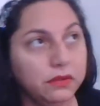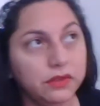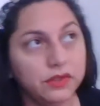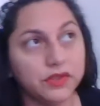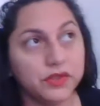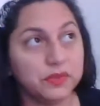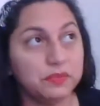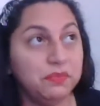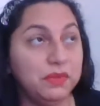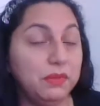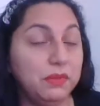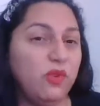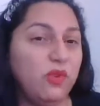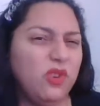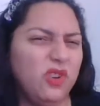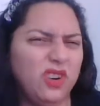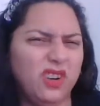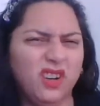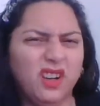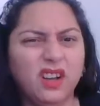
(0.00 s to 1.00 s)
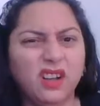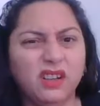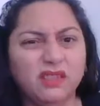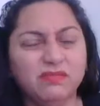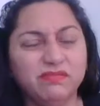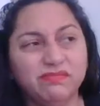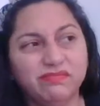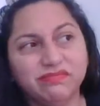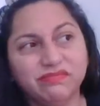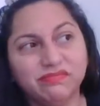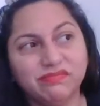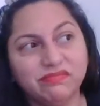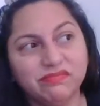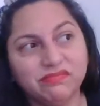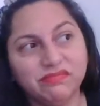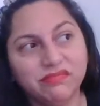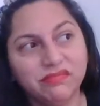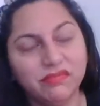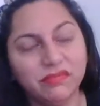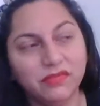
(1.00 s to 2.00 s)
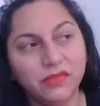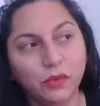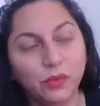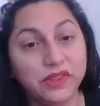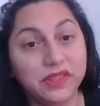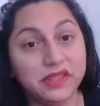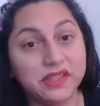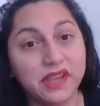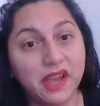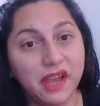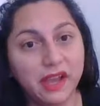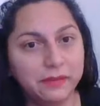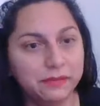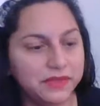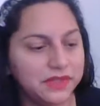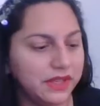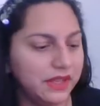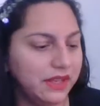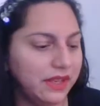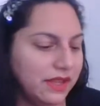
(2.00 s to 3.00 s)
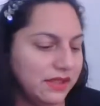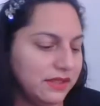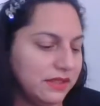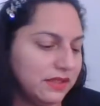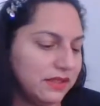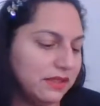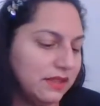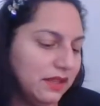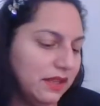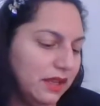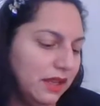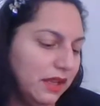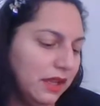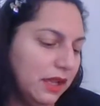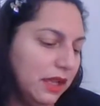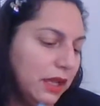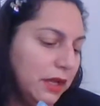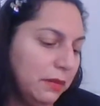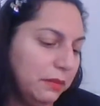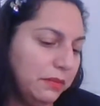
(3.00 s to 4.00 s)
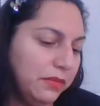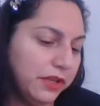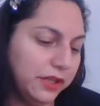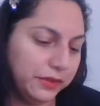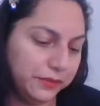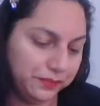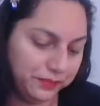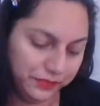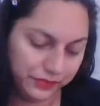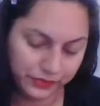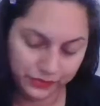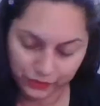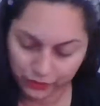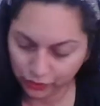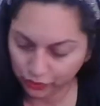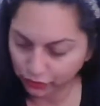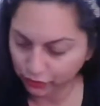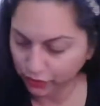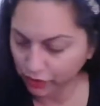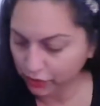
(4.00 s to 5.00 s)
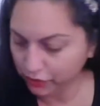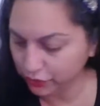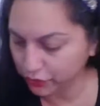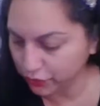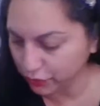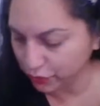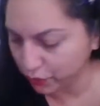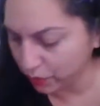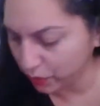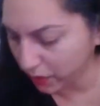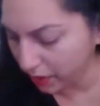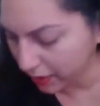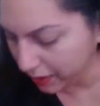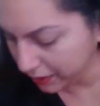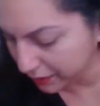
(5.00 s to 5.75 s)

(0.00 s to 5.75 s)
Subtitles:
just be more the times, I guess. But, do